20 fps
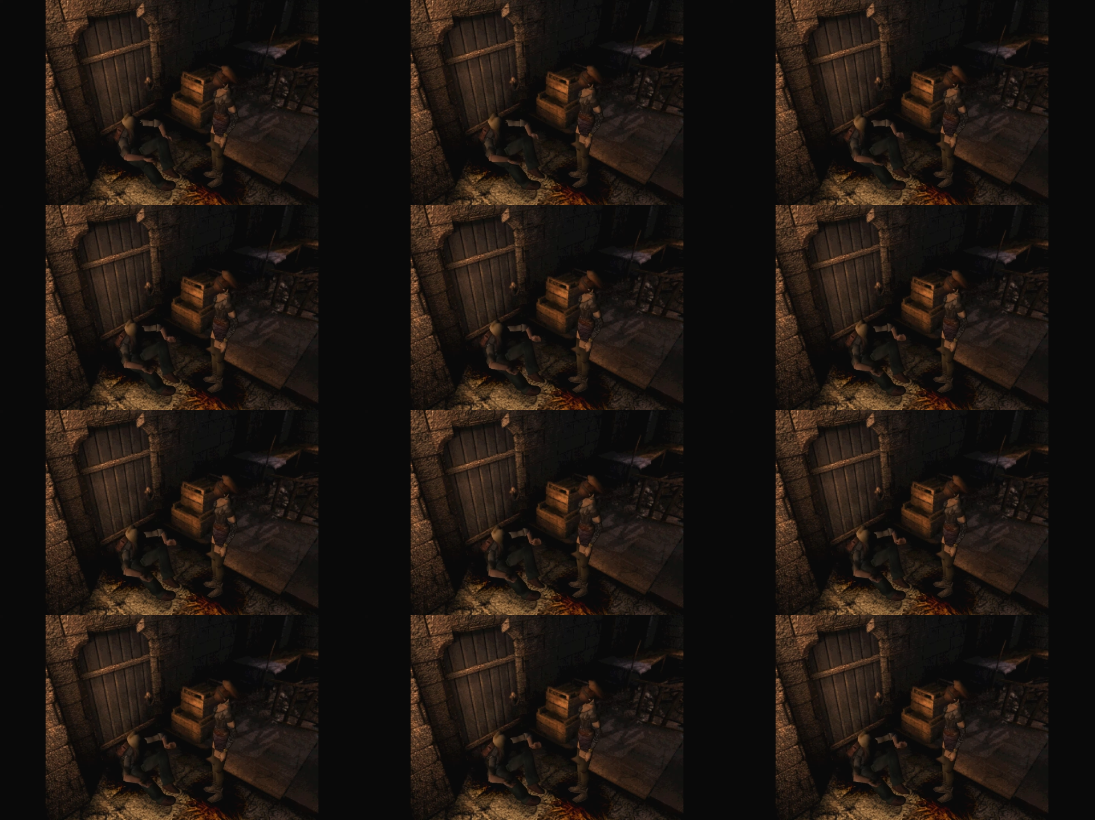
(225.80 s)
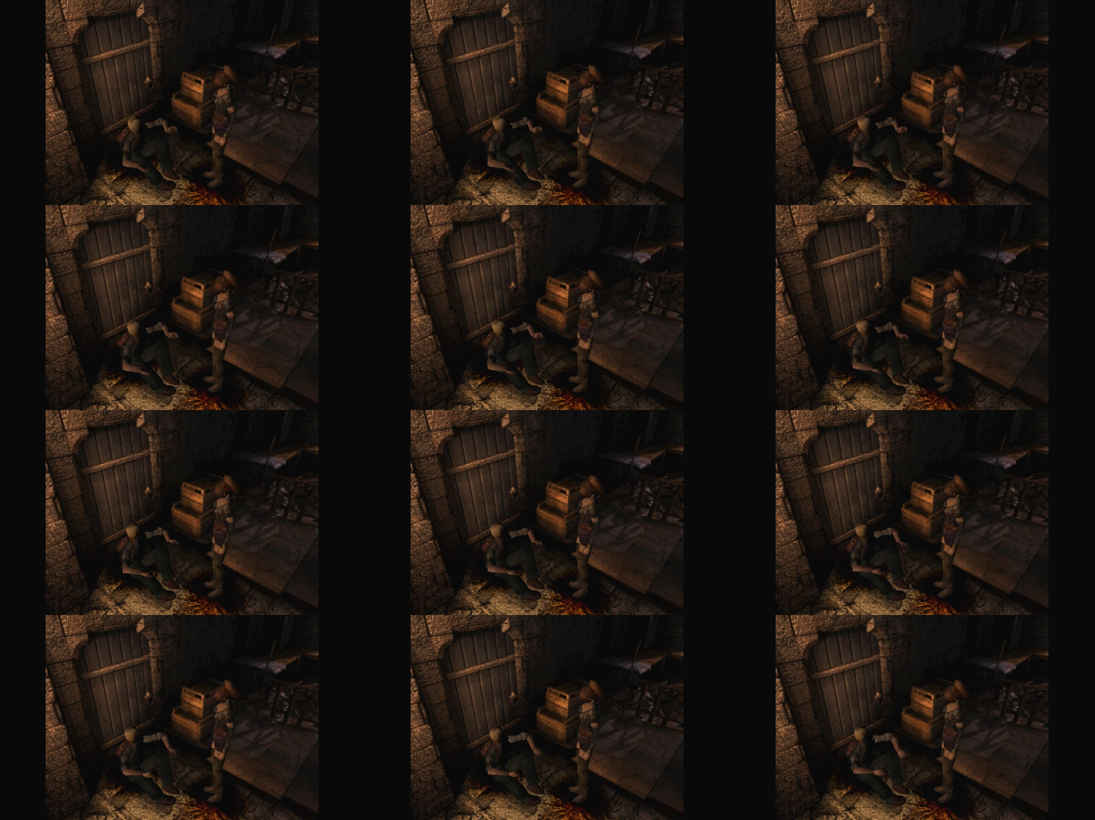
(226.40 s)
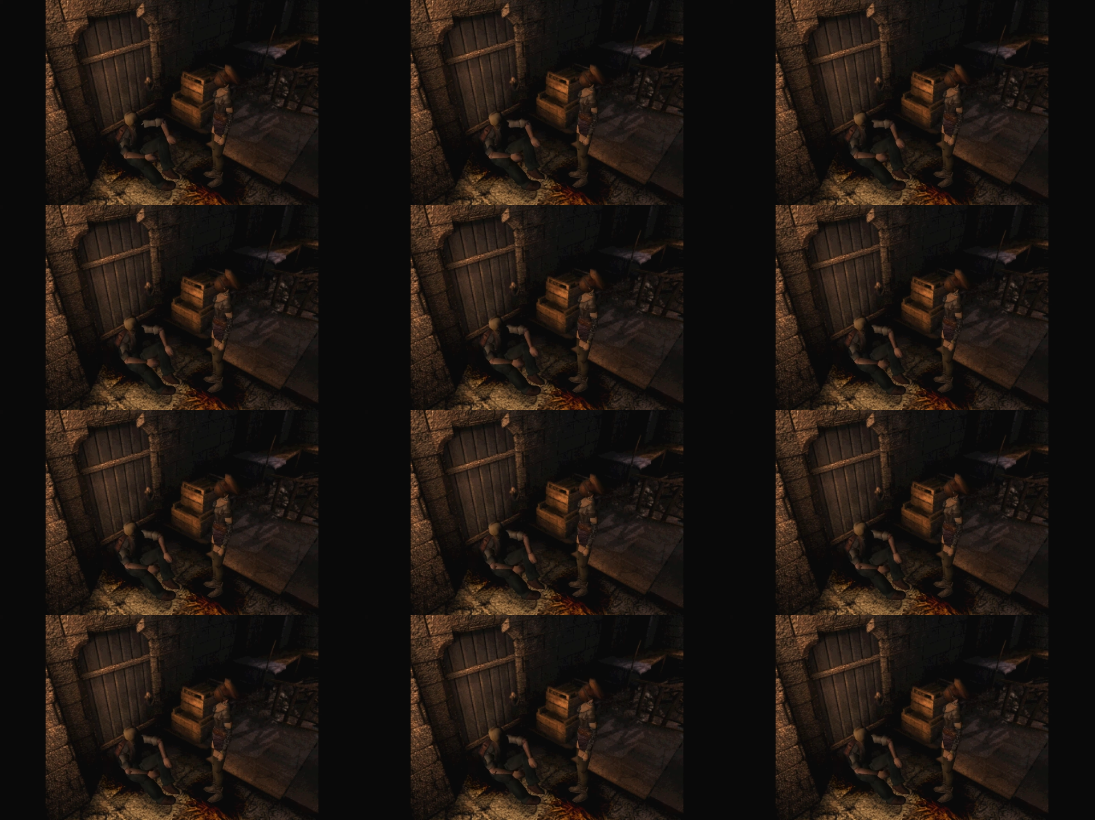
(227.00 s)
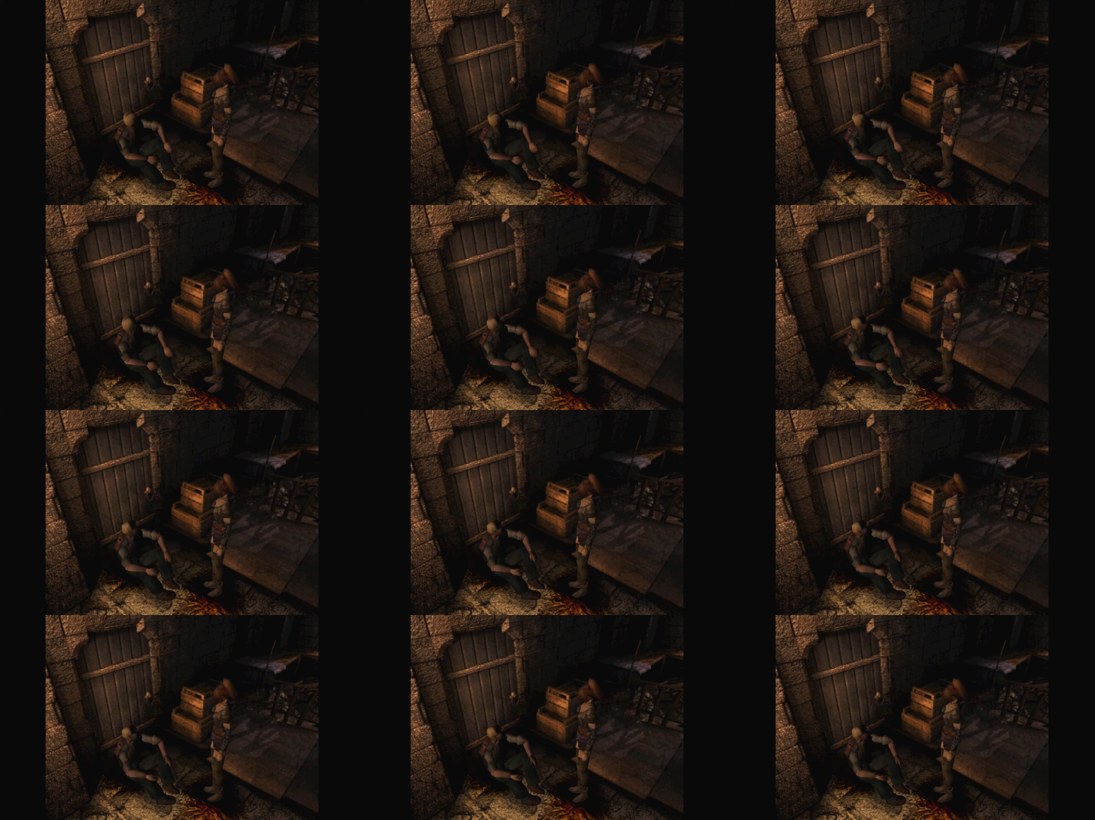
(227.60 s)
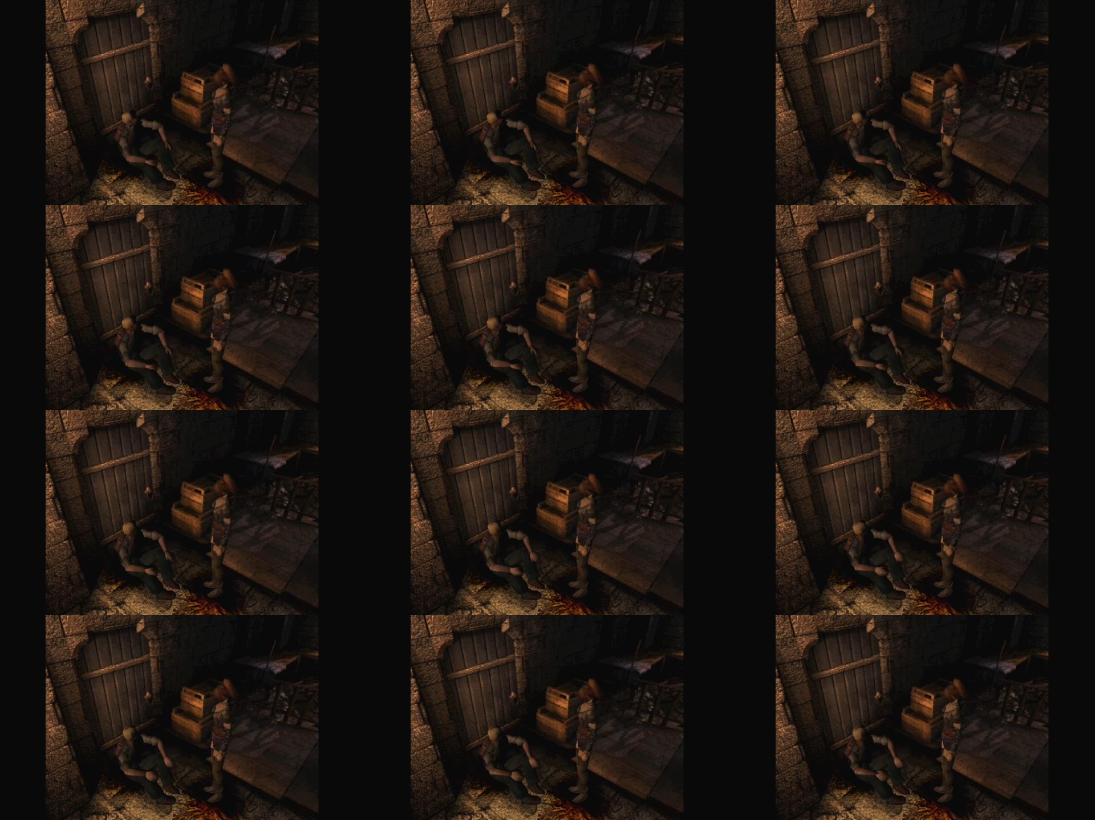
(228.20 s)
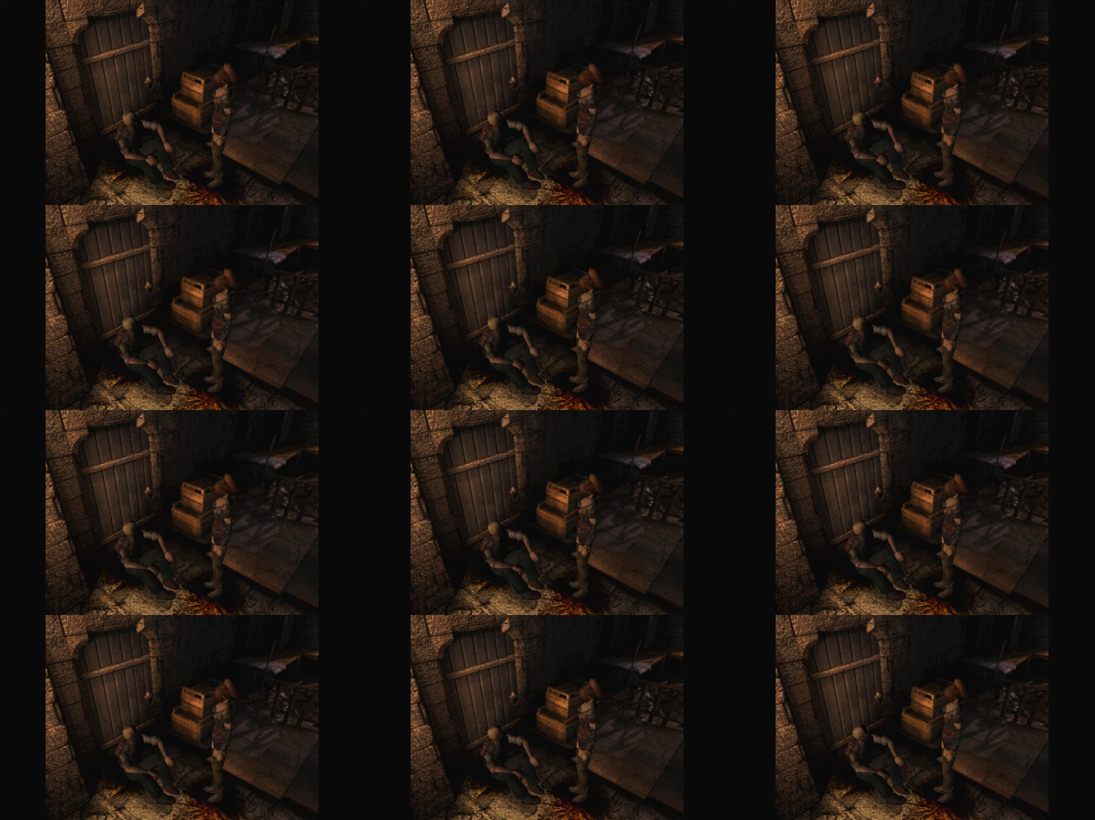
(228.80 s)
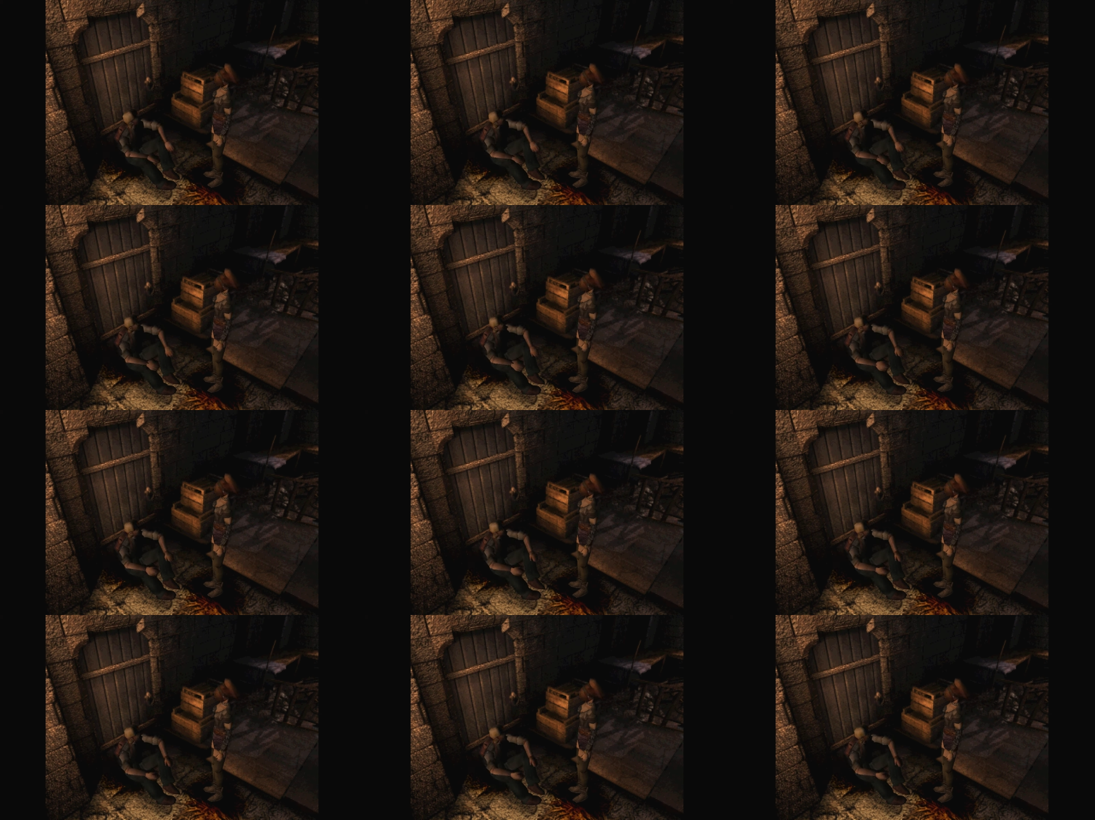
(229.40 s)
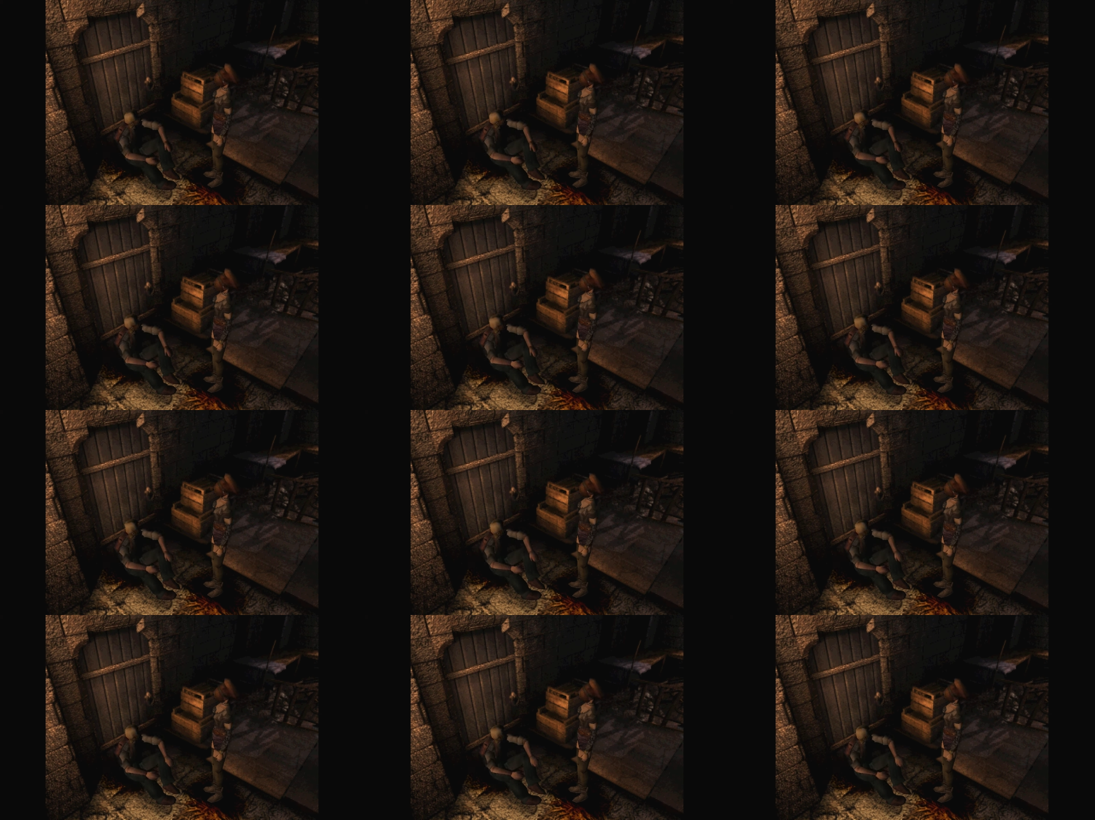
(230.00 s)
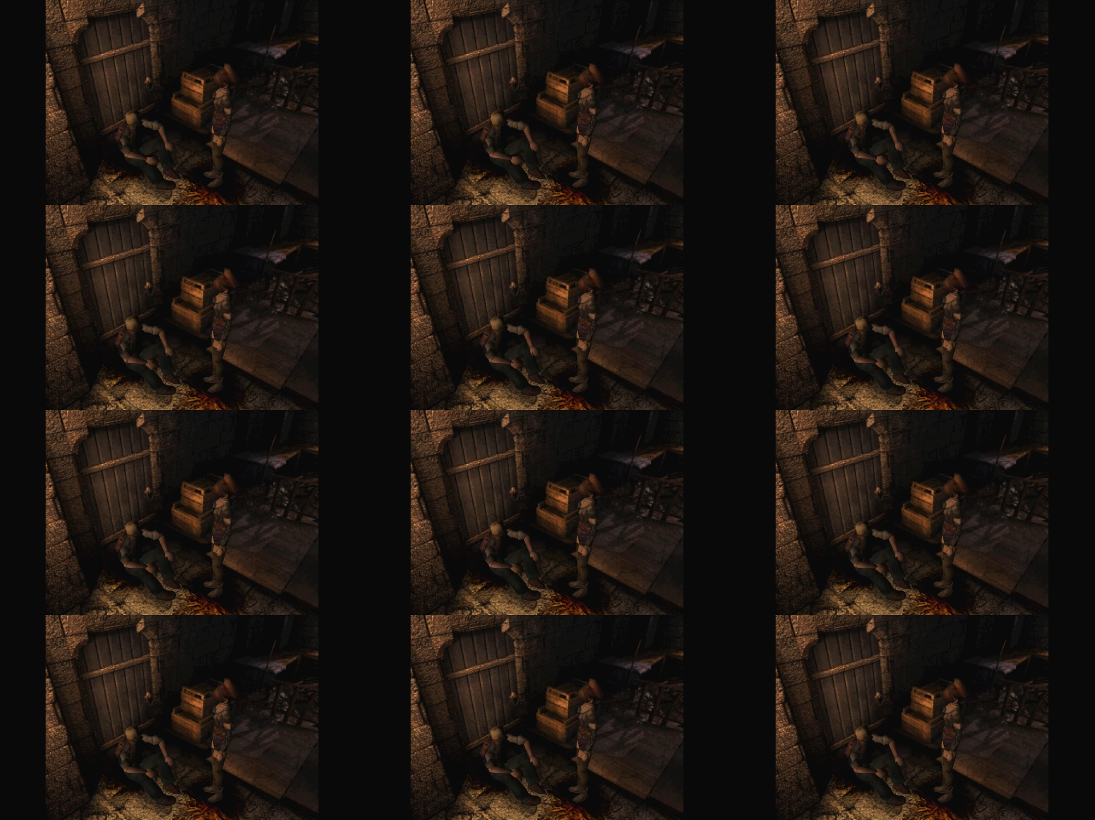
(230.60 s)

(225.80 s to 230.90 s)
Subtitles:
No face is visible, so there are no lips to read.